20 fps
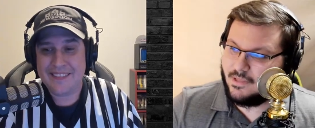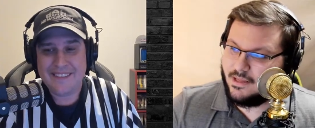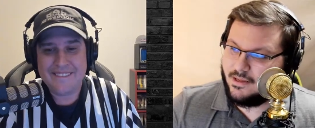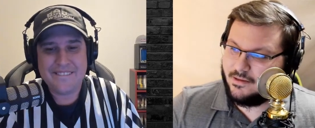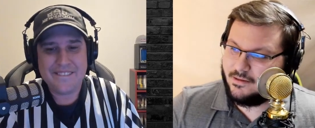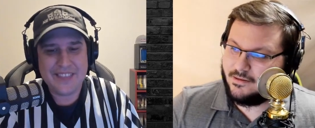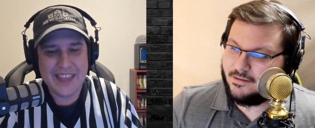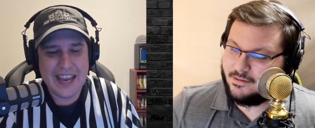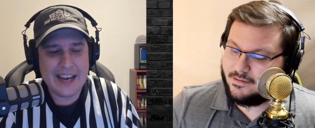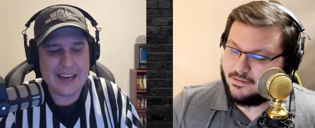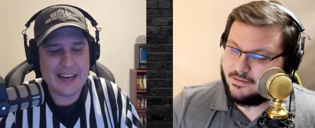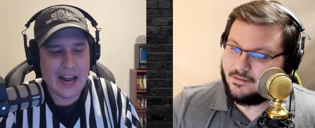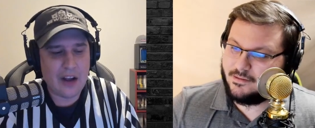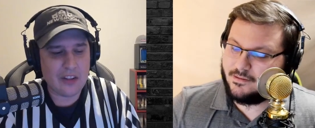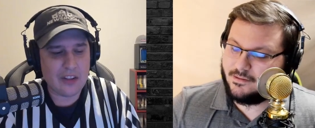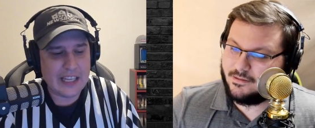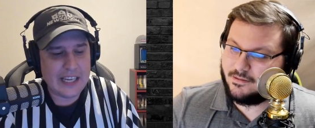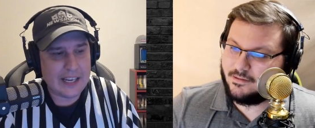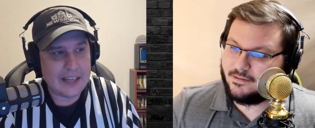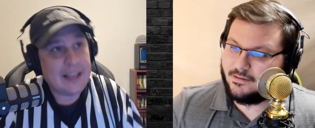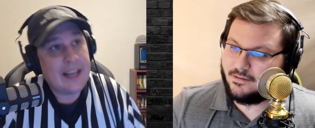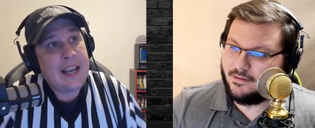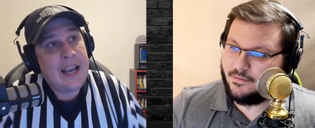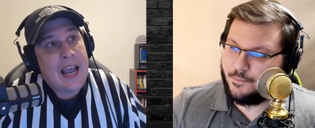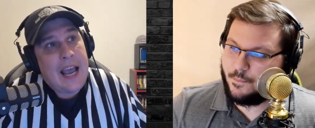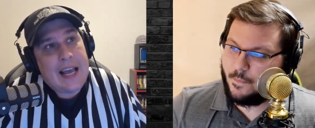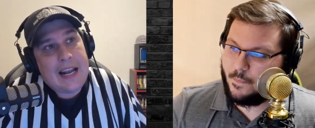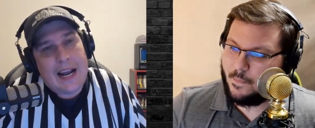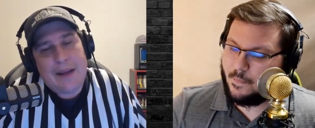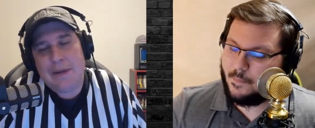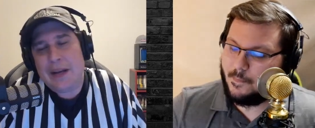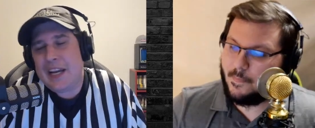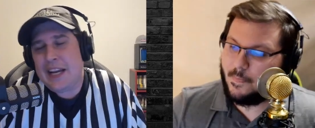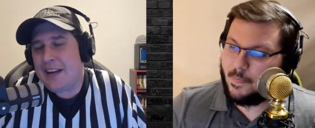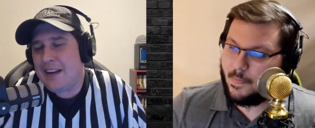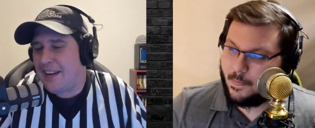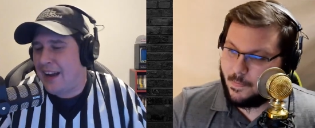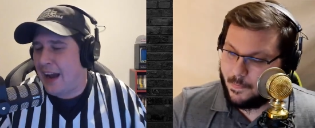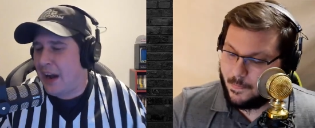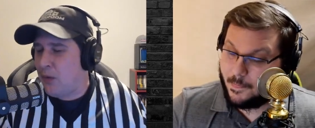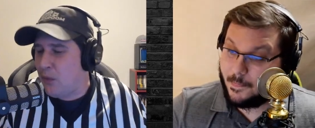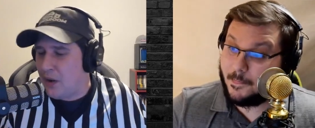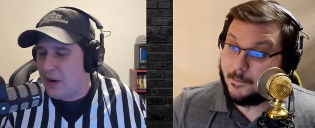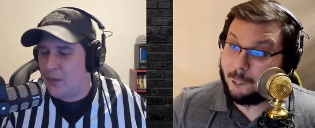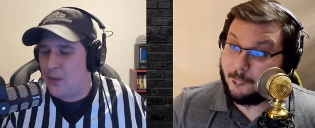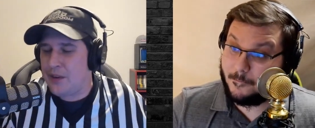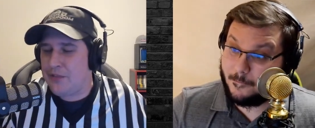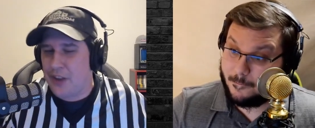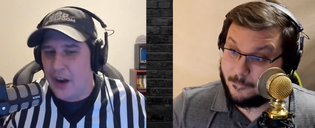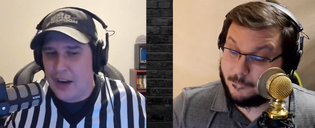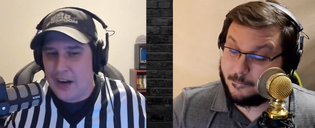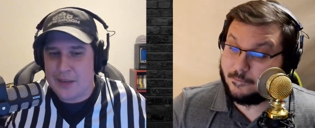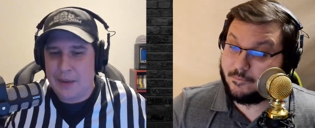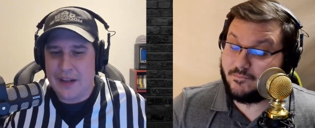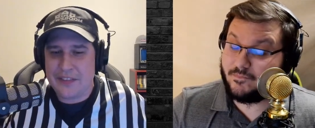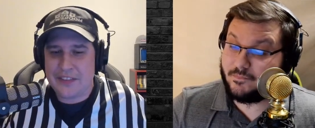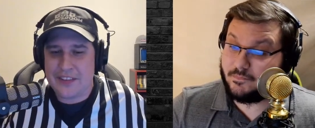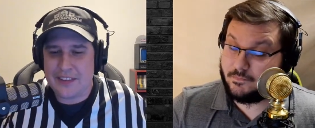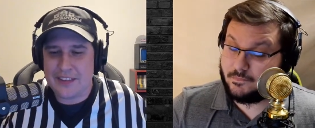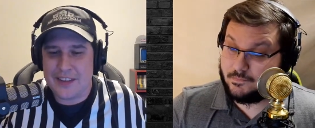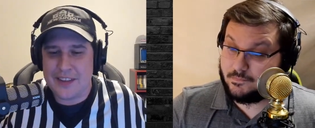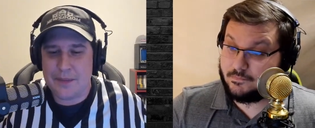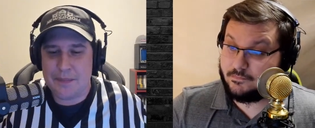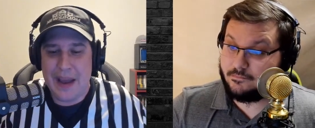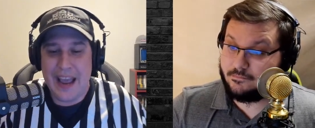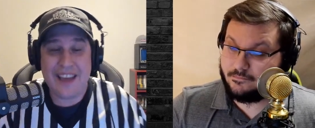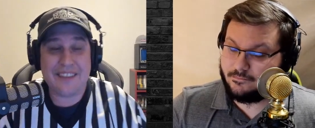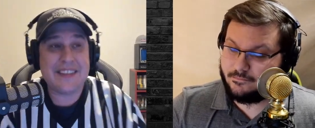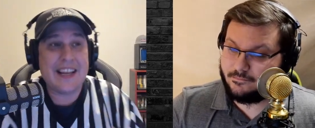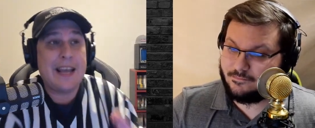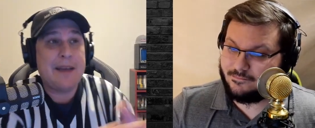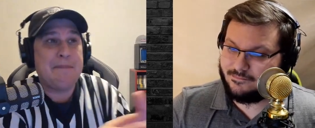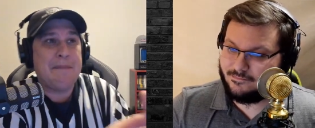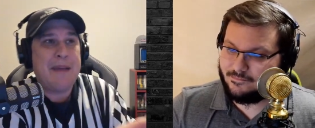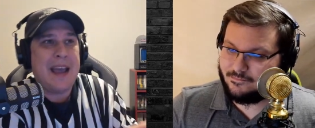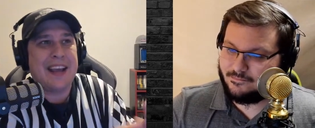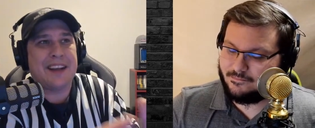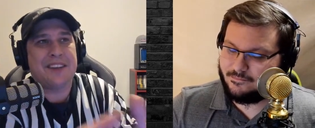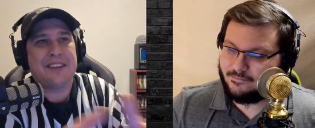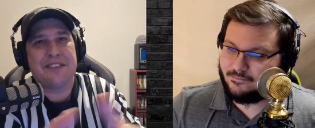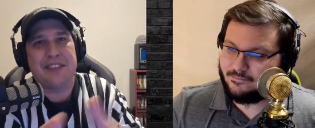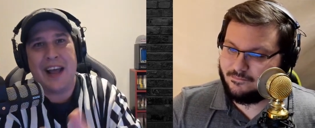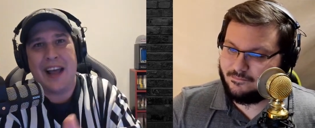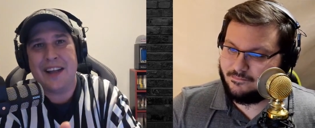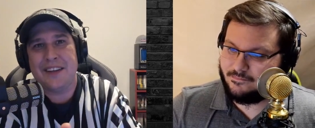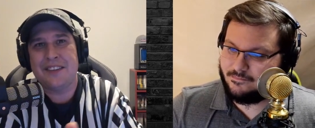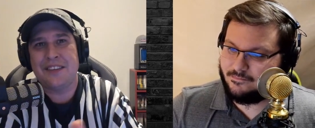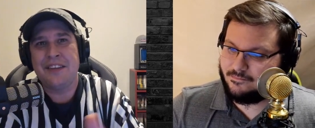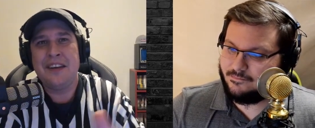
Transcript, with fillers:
Speaker 1: they now lead. And, I mean, we've talked about this in the past. It makes sense.